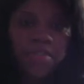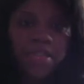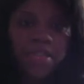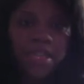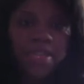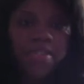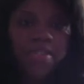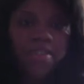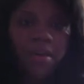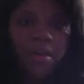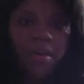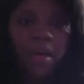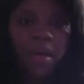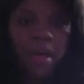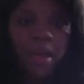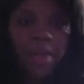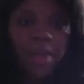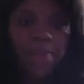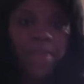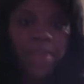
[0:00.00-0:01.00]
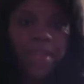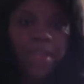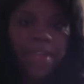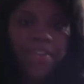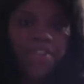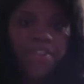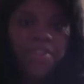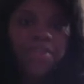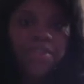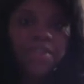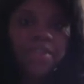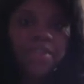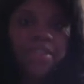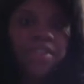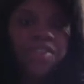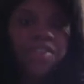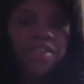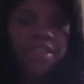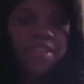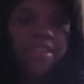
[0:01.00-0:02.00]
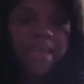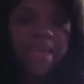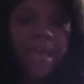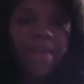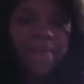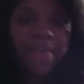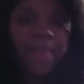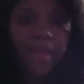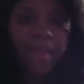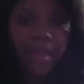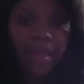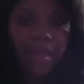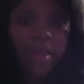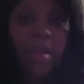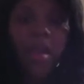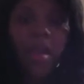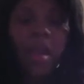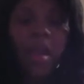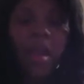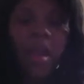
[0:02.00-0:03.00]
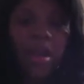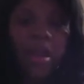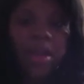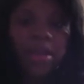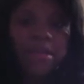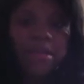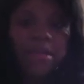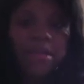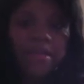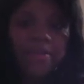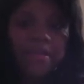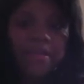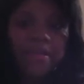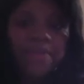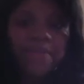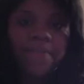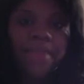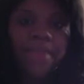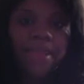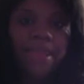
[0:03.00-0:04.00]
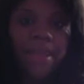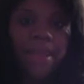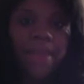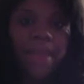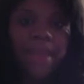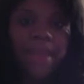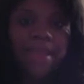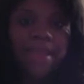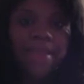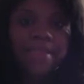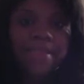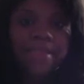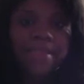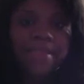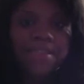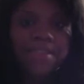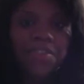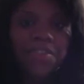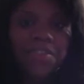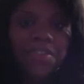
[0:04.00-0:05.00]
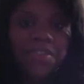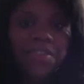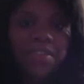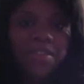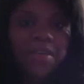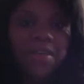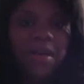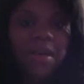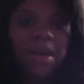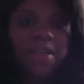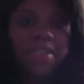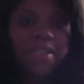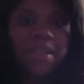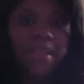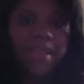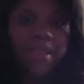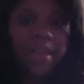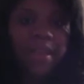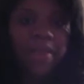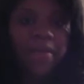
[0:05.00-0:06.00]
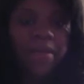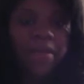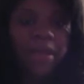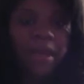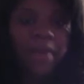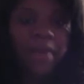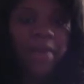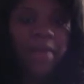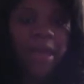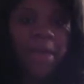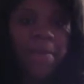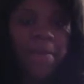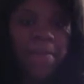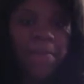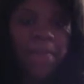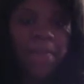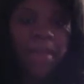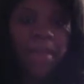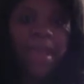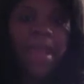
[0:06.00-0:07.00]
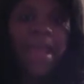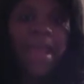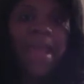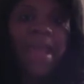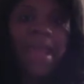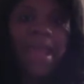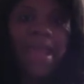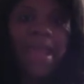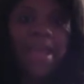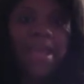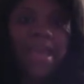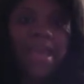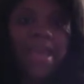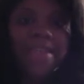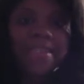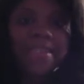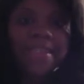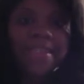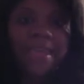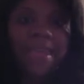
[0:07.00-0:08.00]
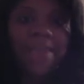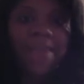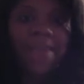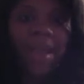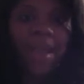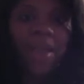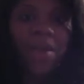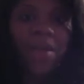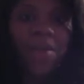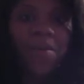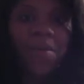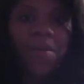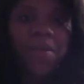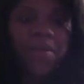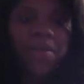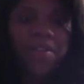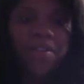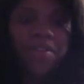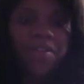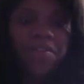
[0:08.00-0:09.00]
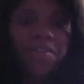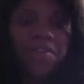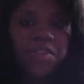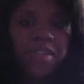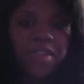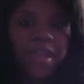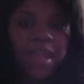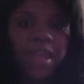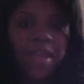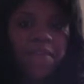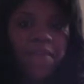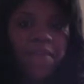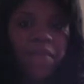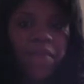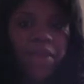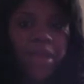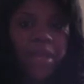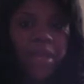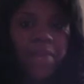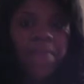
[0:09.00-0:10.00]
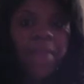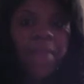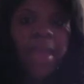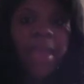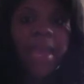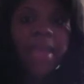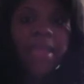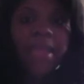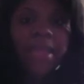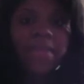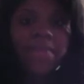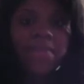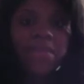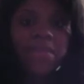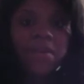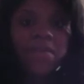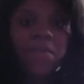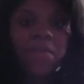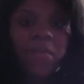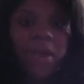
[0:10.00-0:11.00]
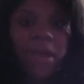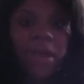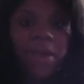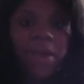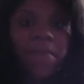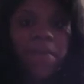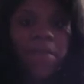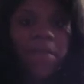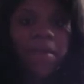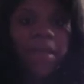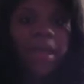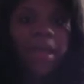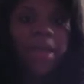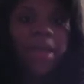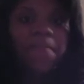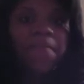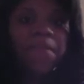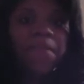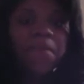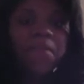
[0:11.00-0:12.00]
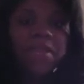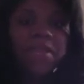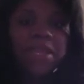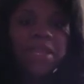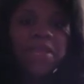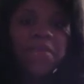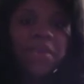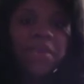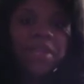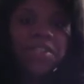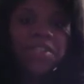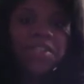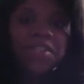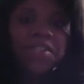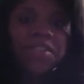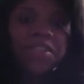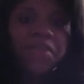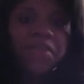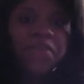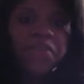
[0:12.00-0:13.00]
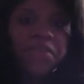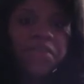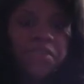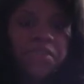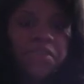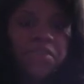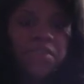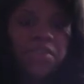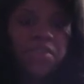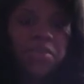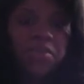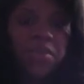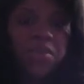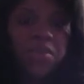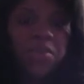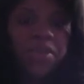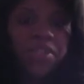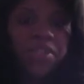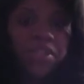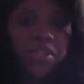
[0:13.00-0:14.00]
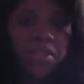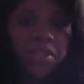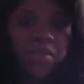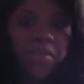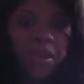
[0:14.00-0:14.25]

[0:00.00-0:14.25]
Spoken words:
to get so caught up in issues such as type font or audio clips that they pay less attention to the content they are learning about. In a case study by a group of researchers in California, they observed one computer lab, within which several students with the research